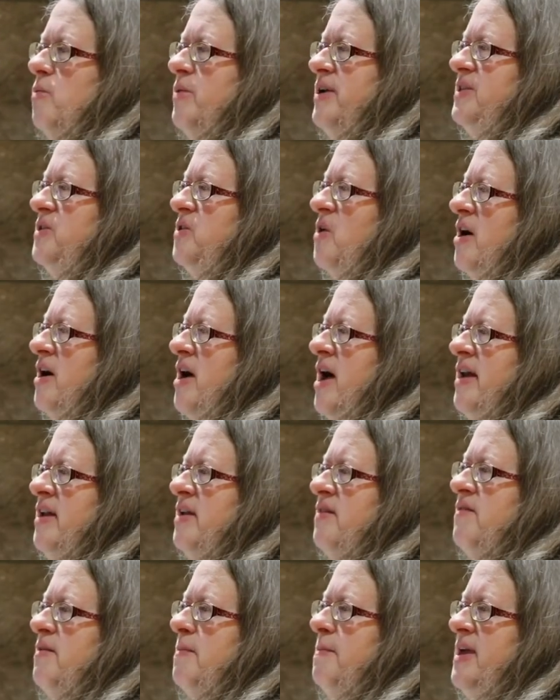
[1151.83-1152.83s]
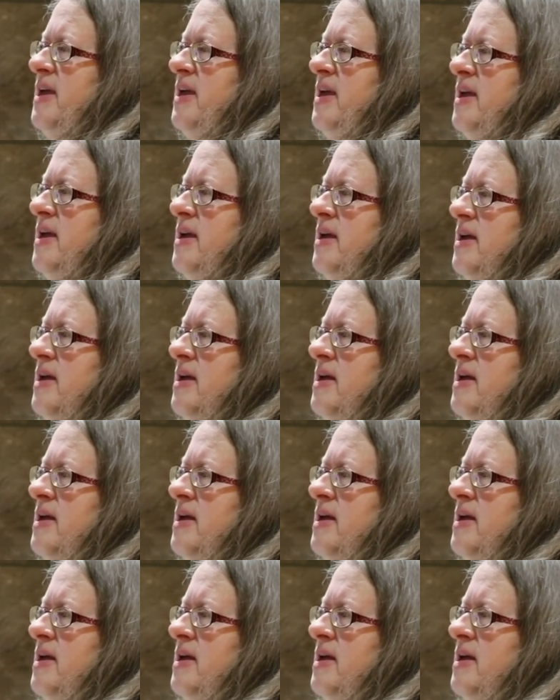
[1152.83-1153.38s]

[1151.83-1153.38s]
We saw kind of a peak